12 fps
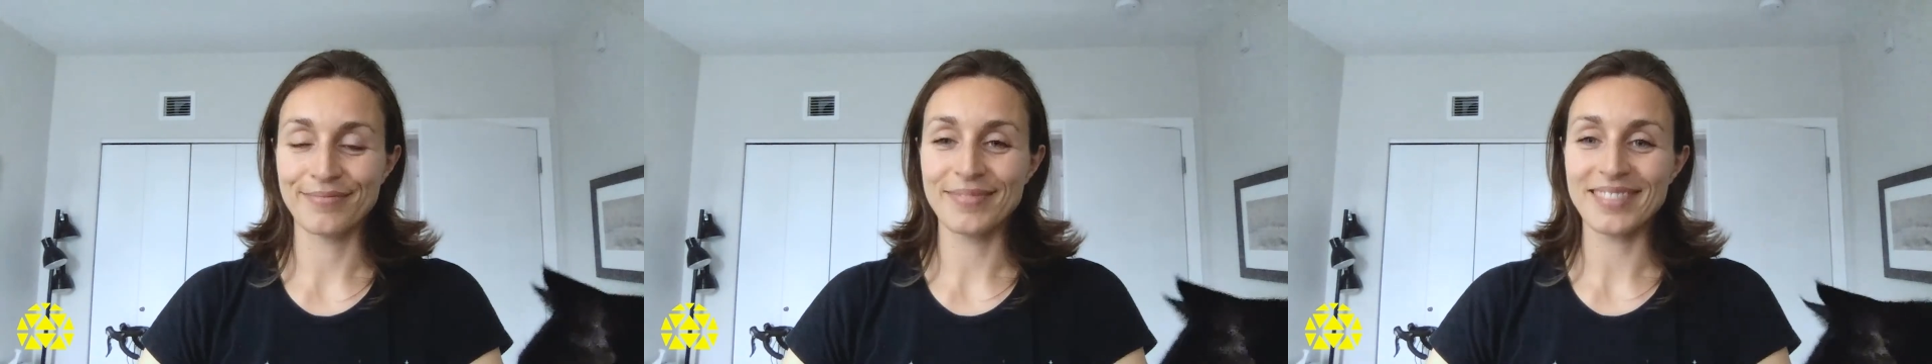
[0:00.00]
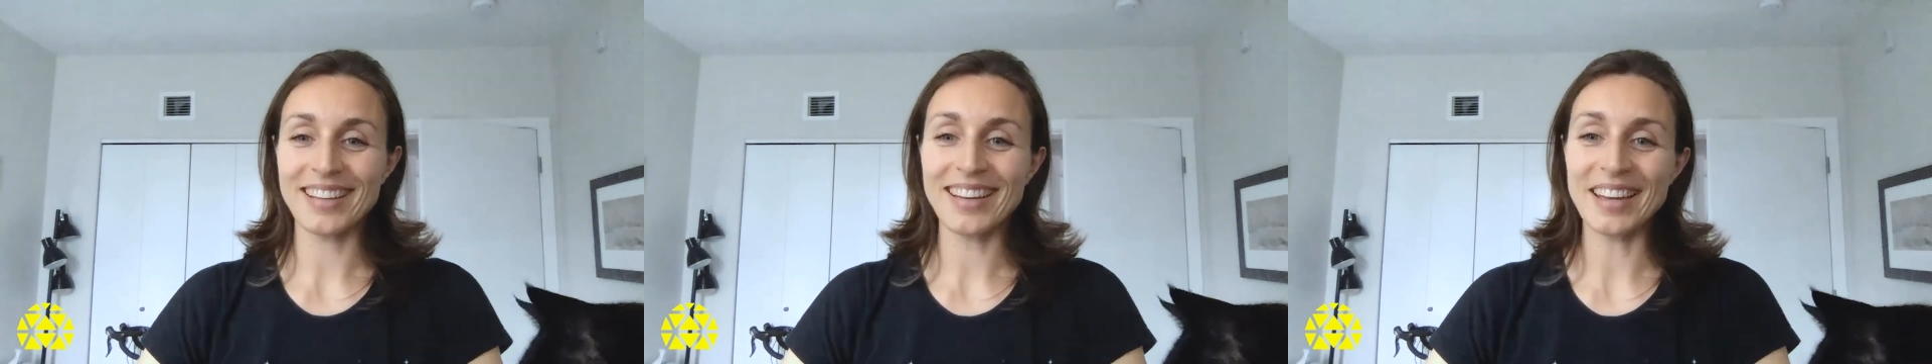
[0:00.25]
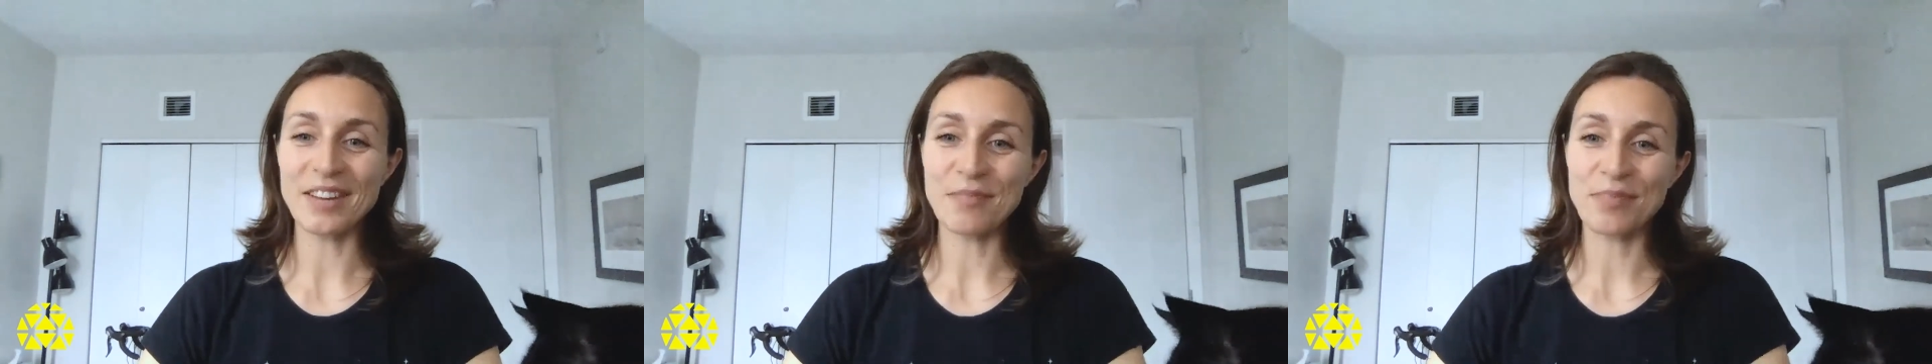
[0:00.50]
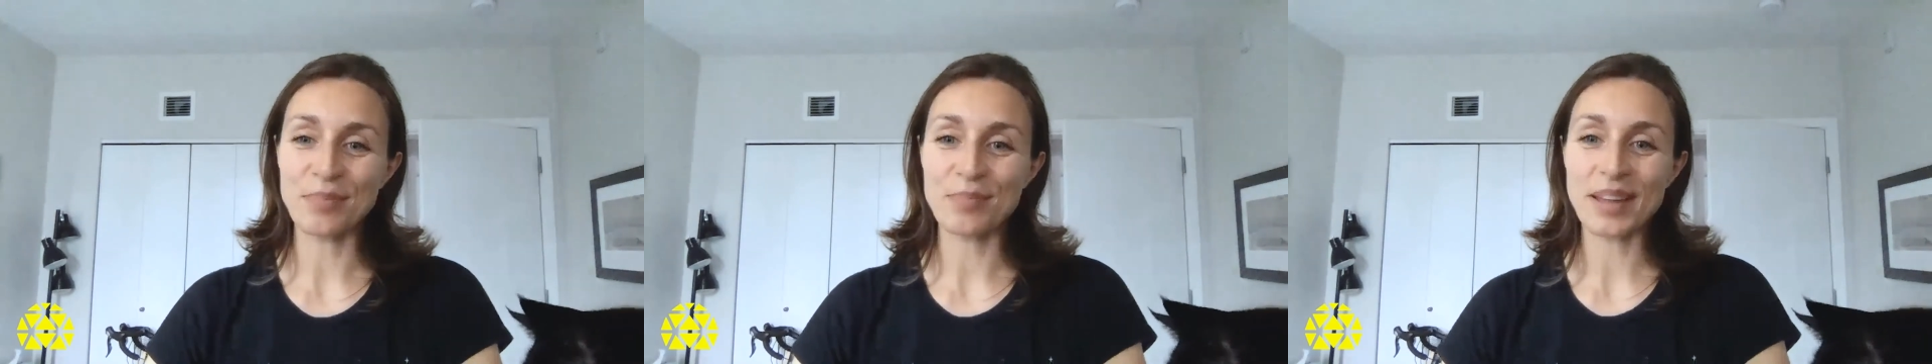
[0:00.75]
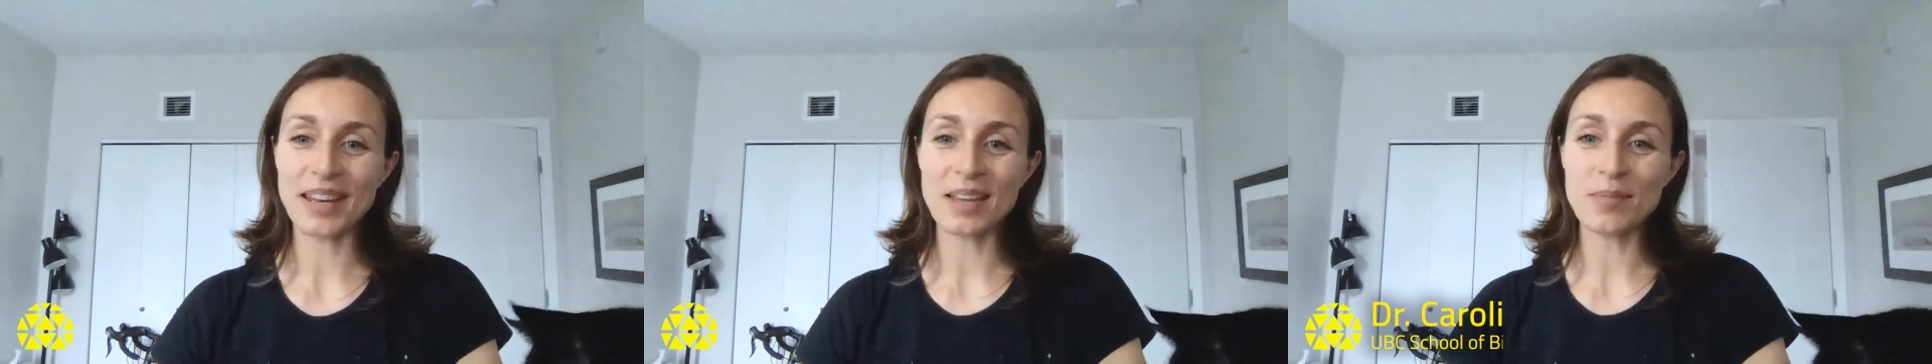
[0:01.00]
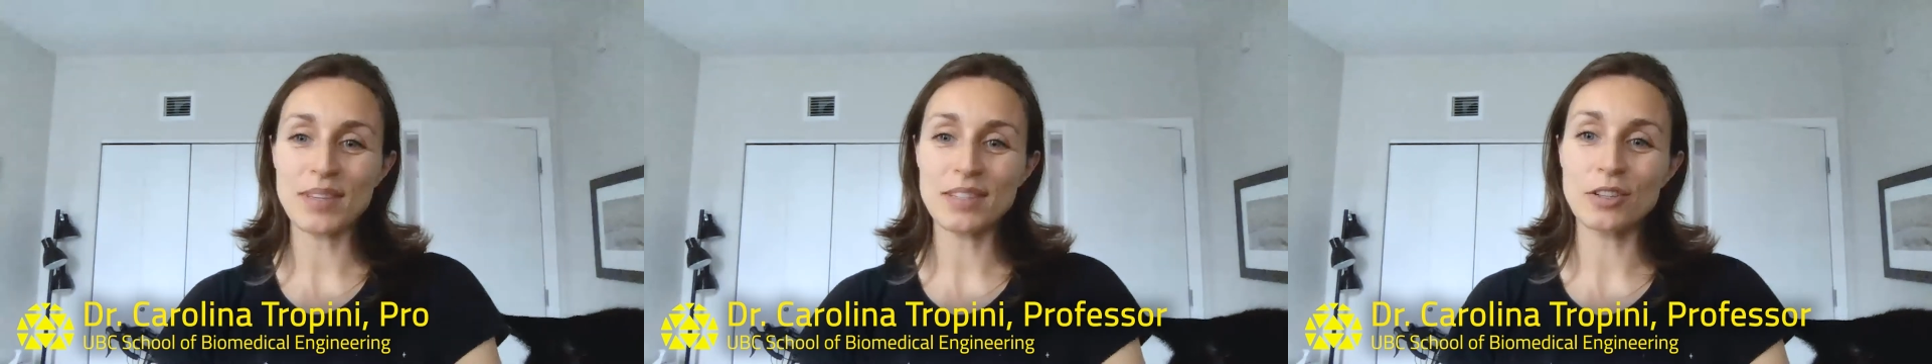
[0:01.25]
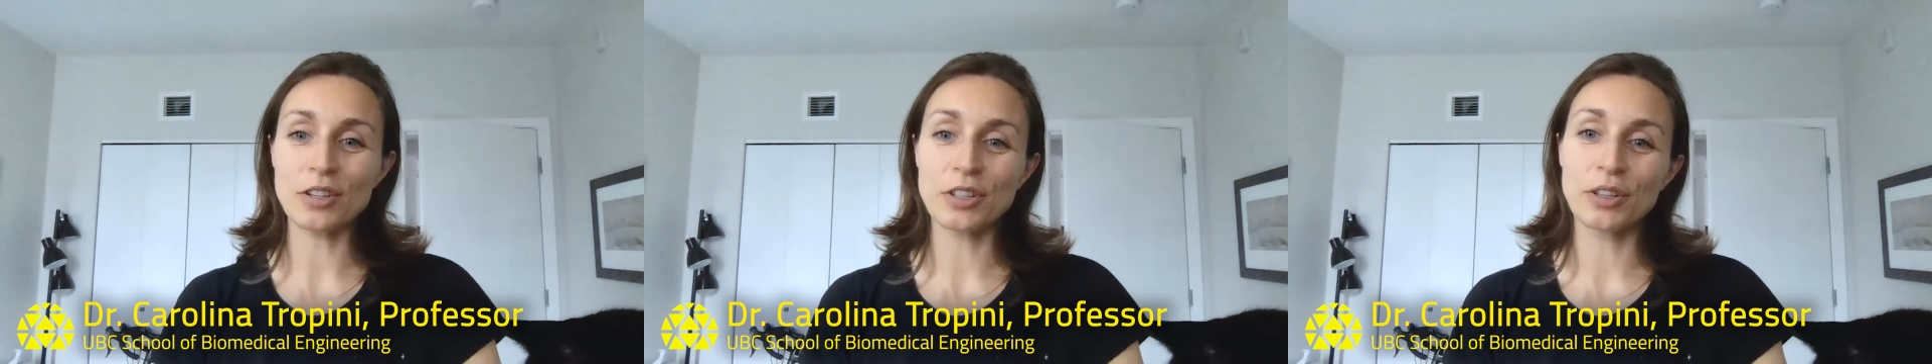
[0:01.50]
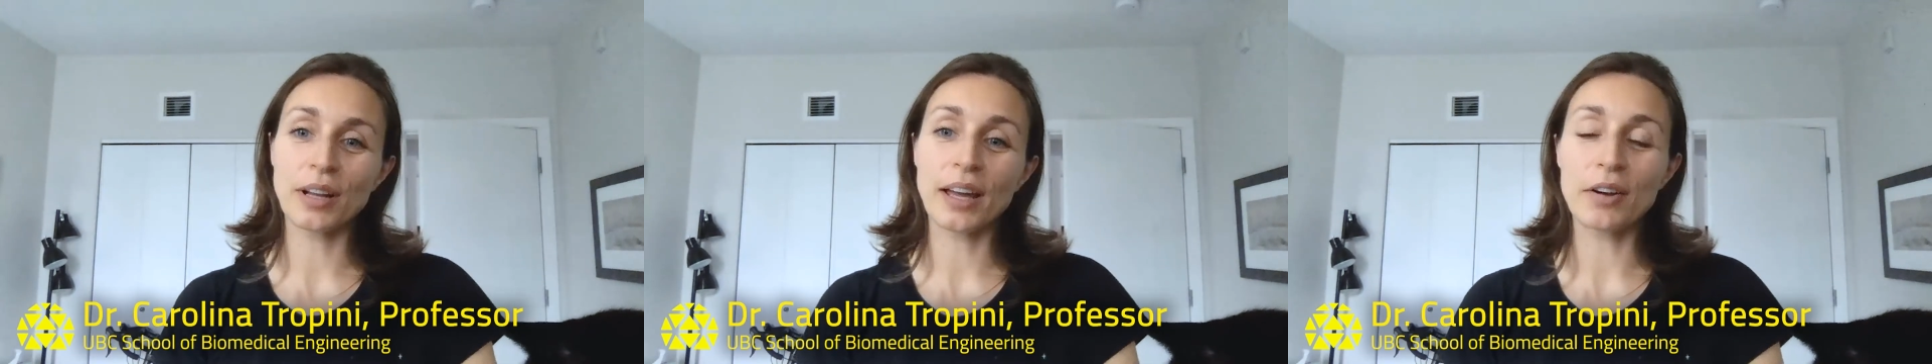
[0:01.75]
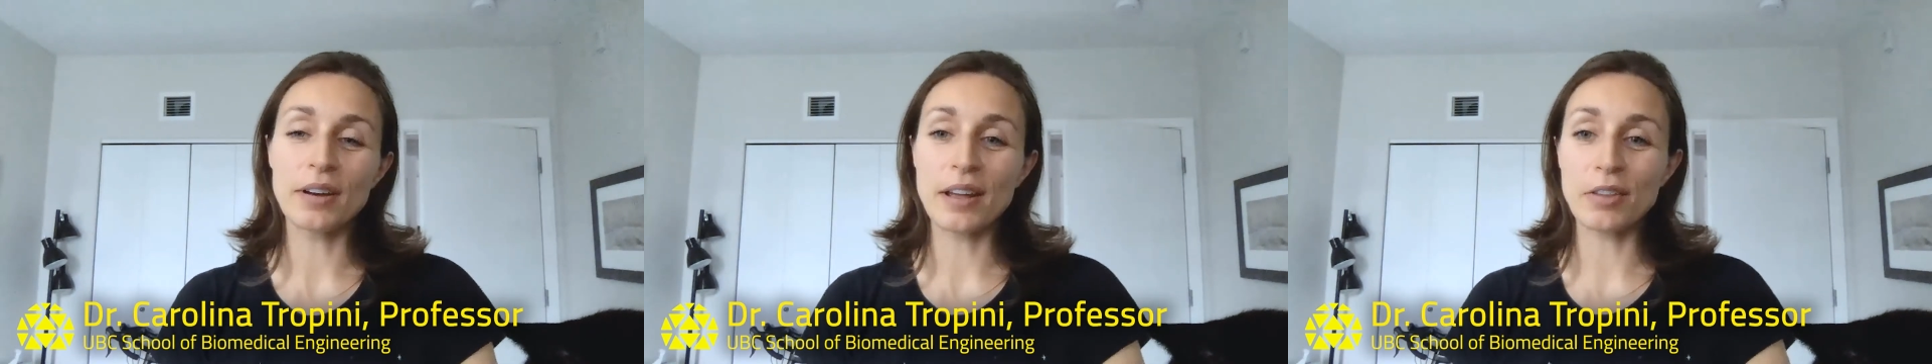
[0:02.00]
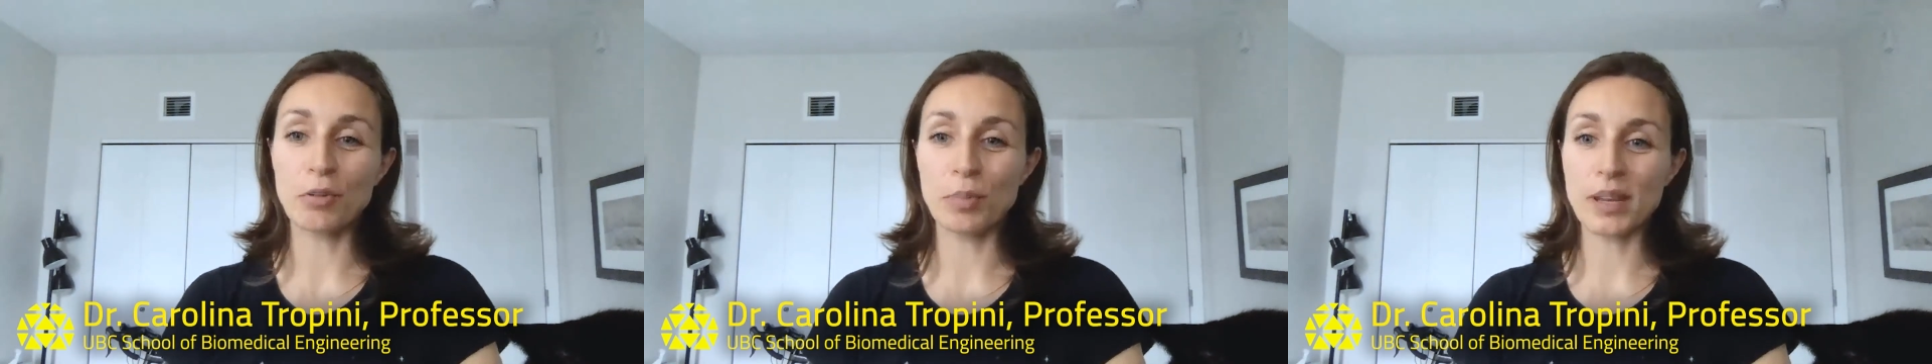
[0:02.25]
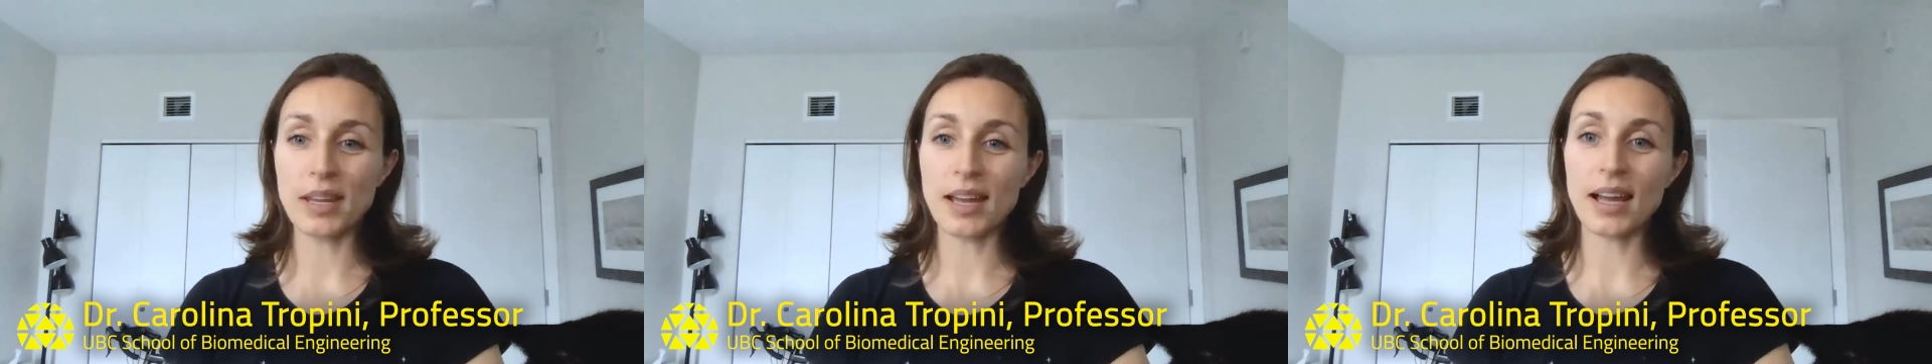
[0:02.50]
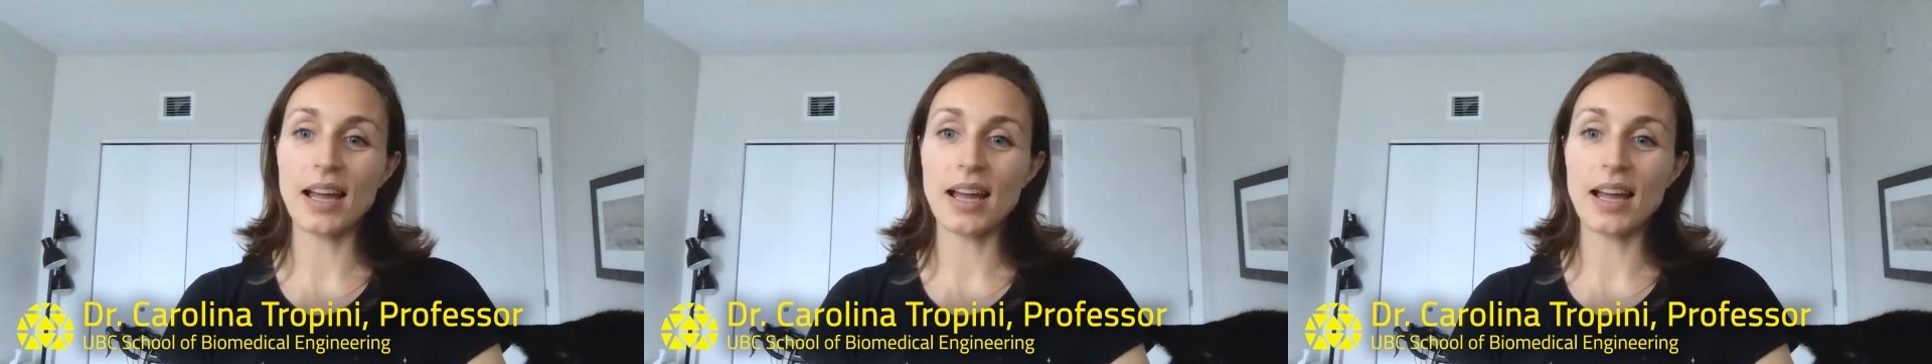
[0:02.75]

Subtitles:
Hi, my name is Dr. Carolina Tropini